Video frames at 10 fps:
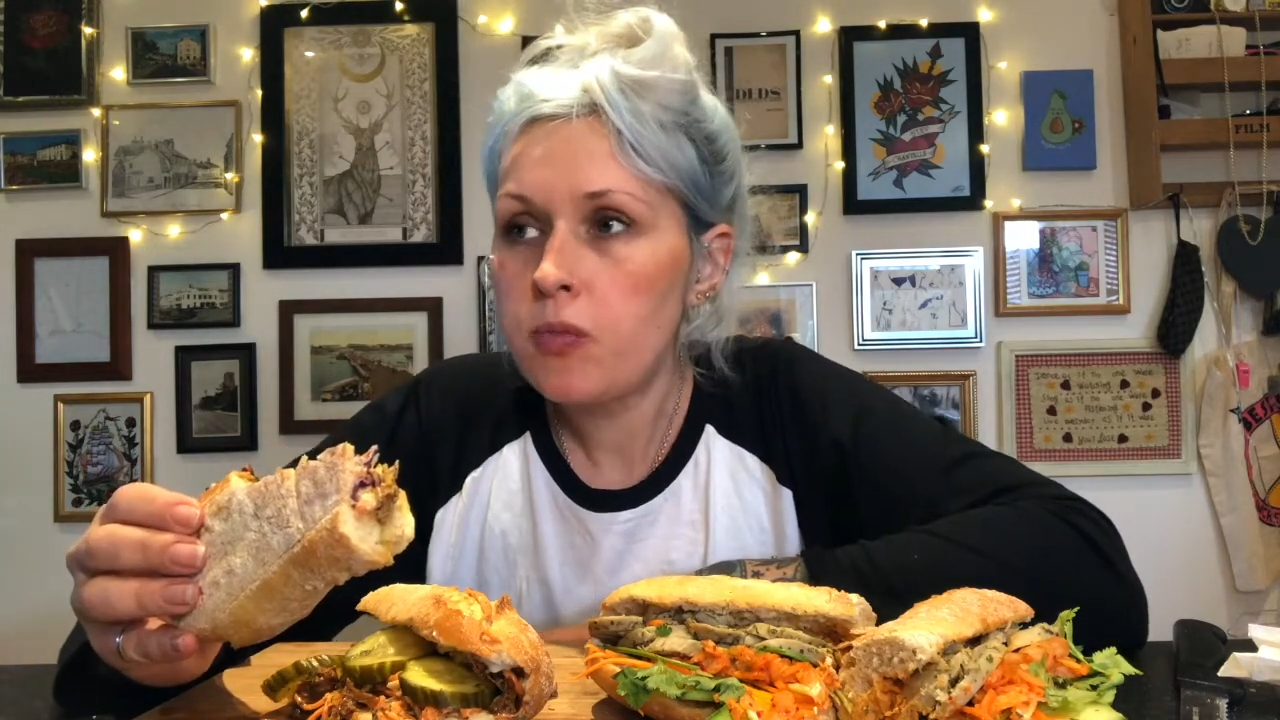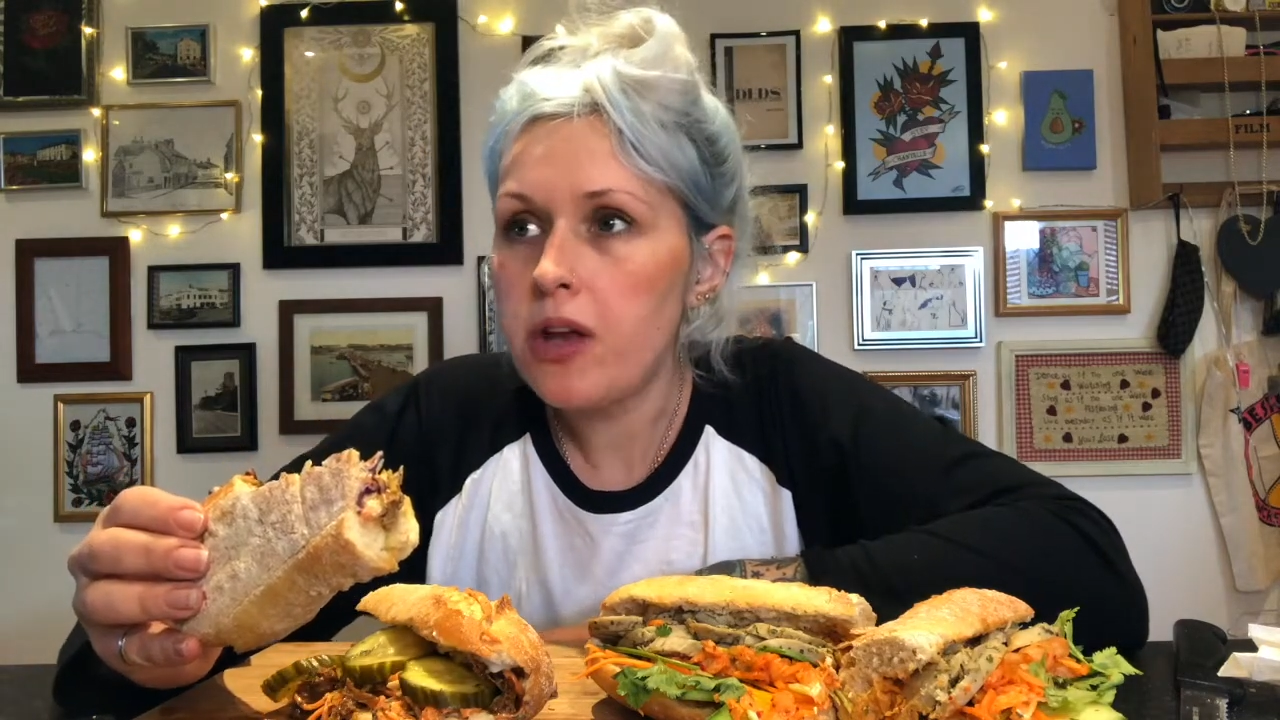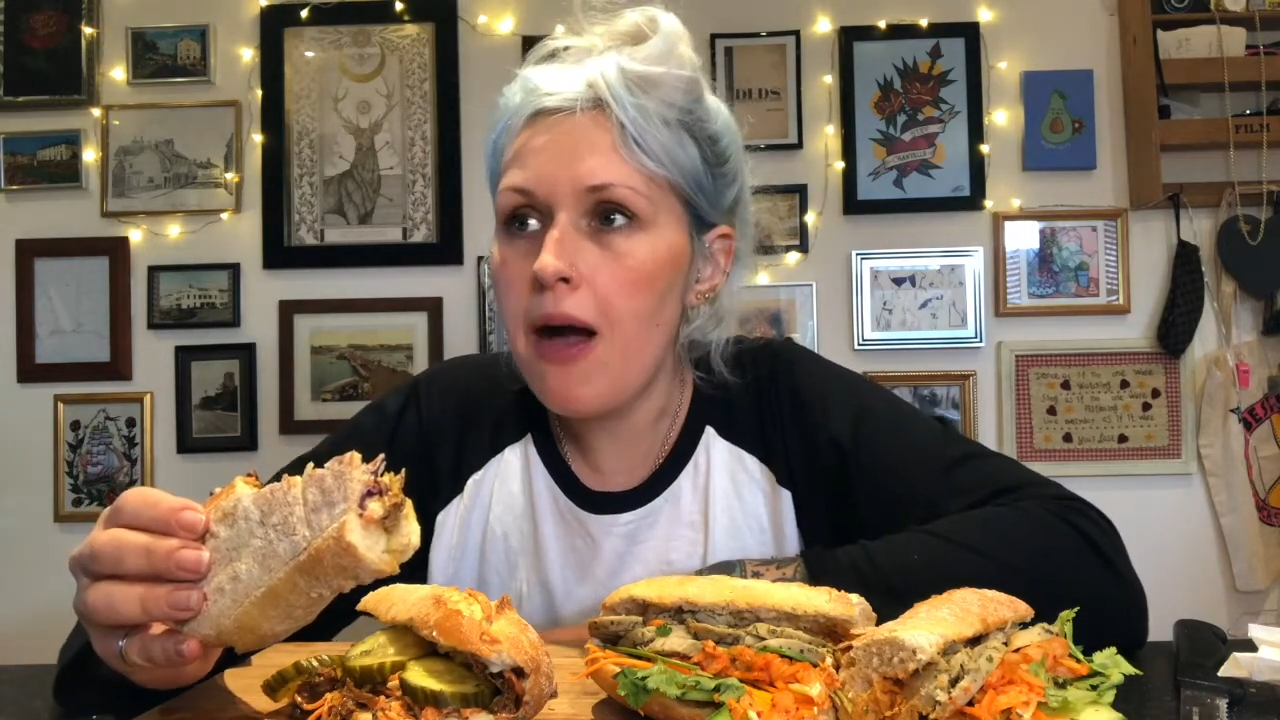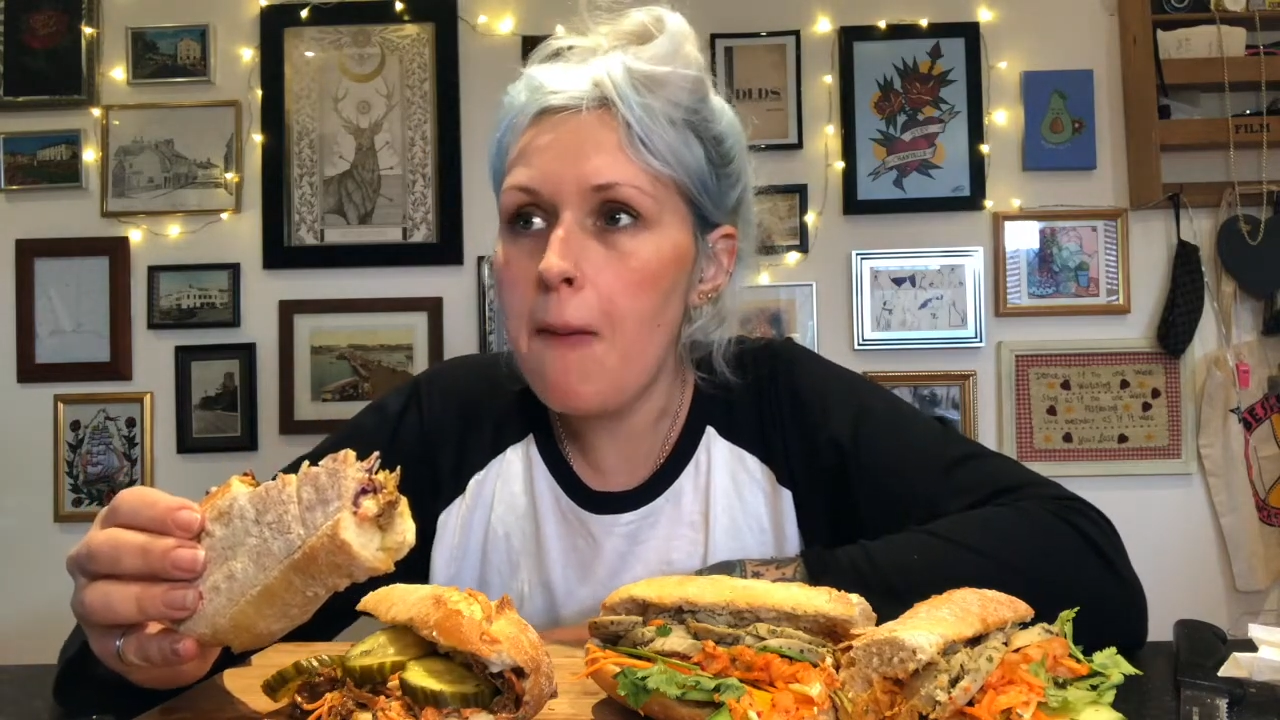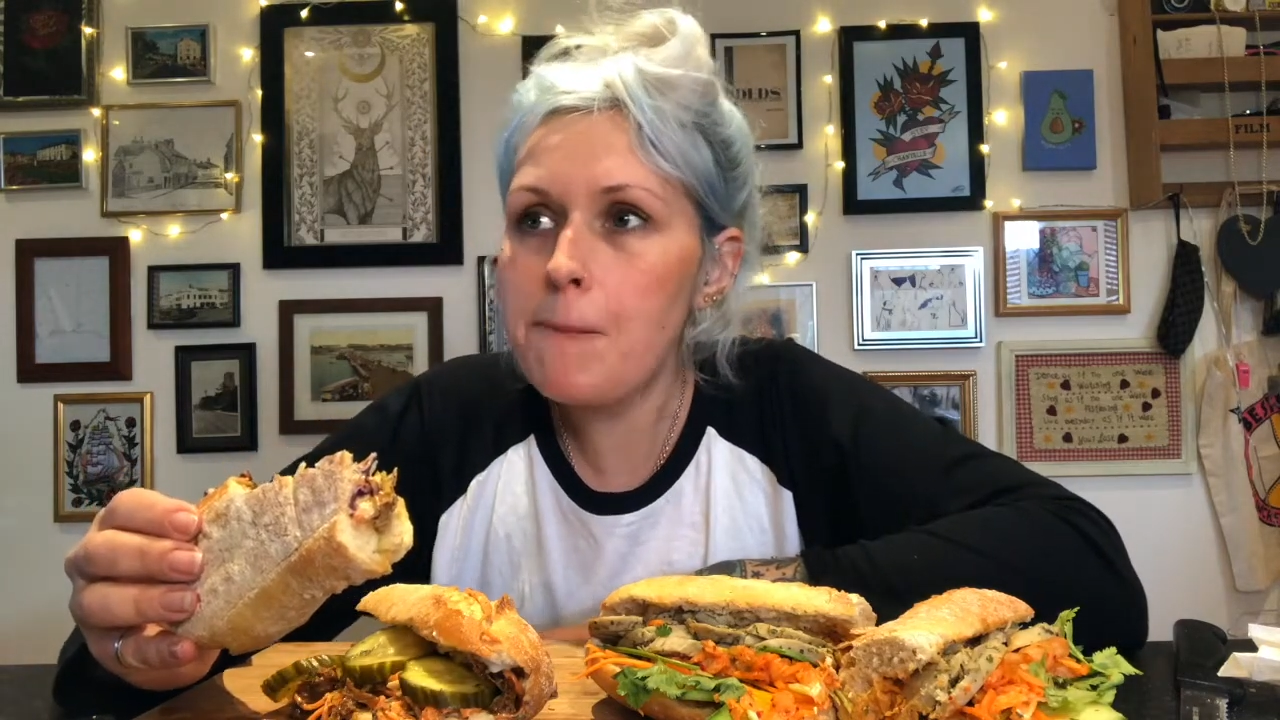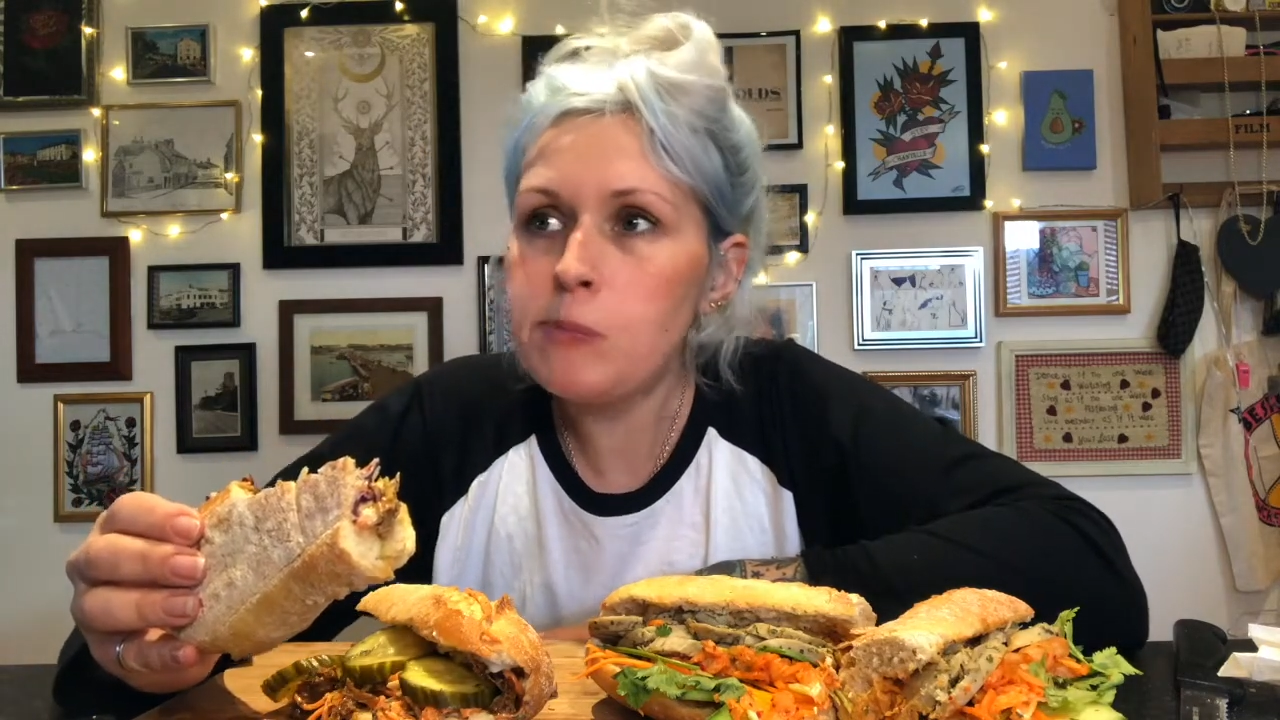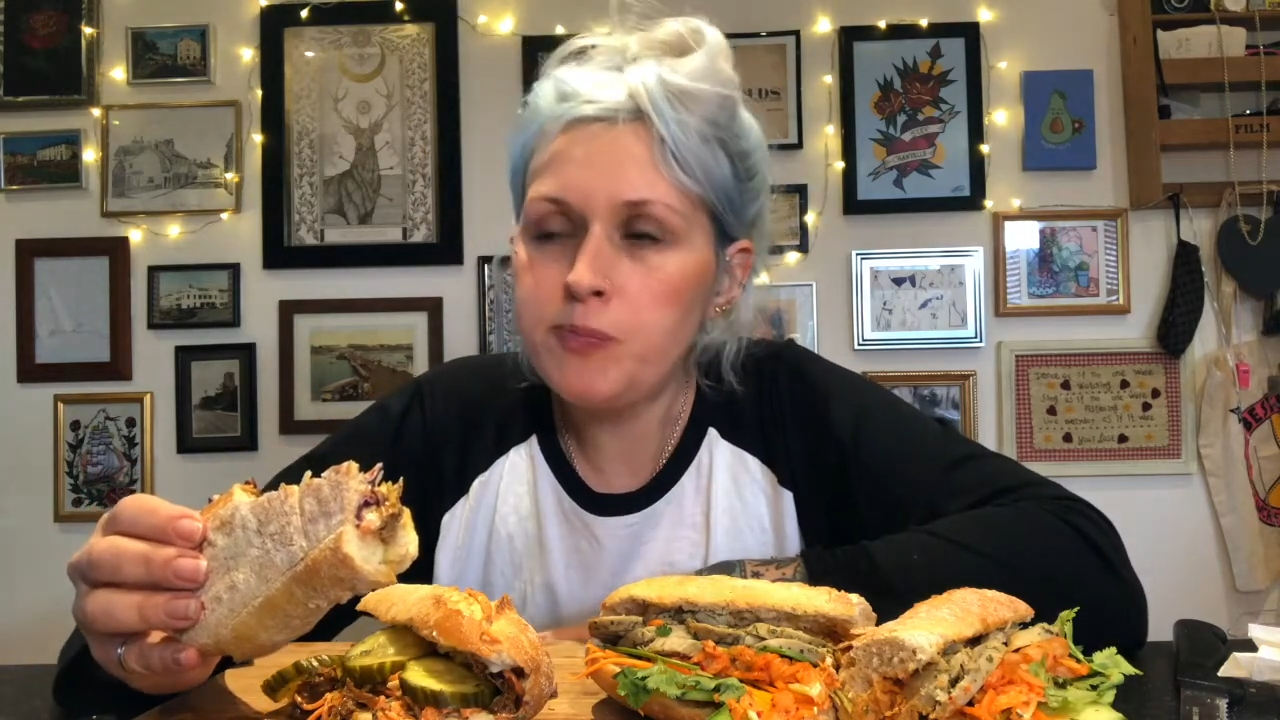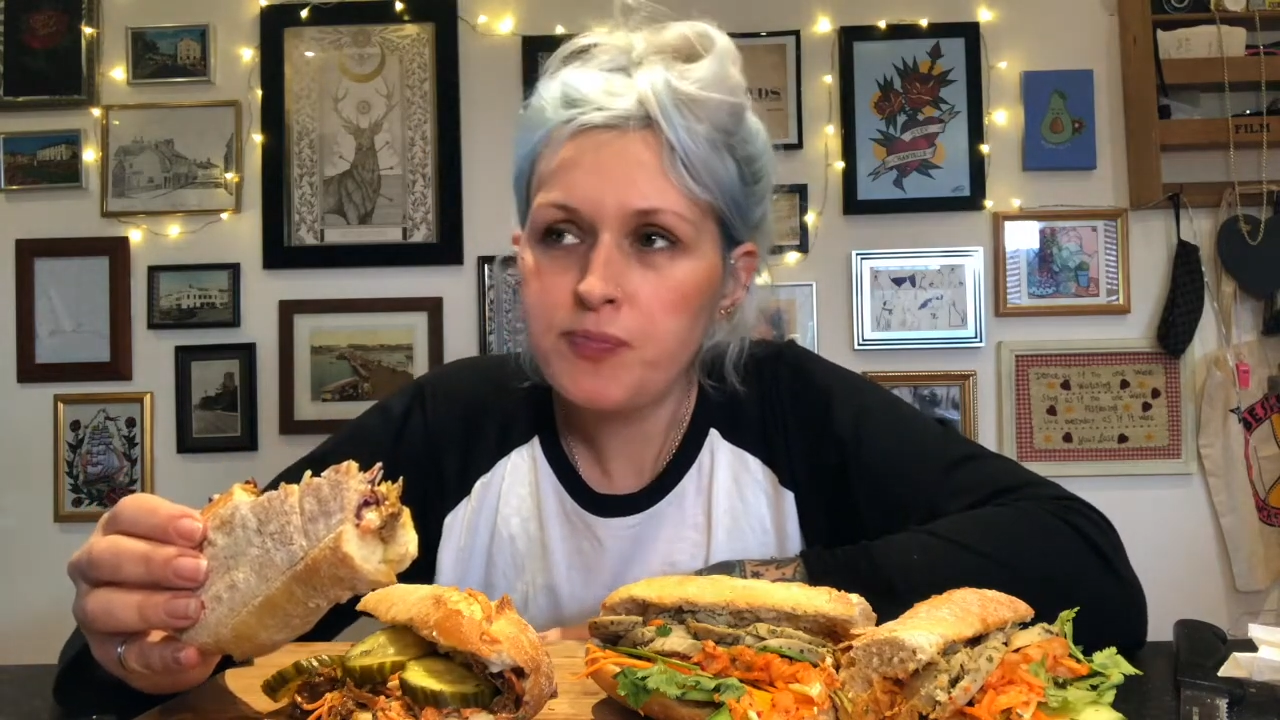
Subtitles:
And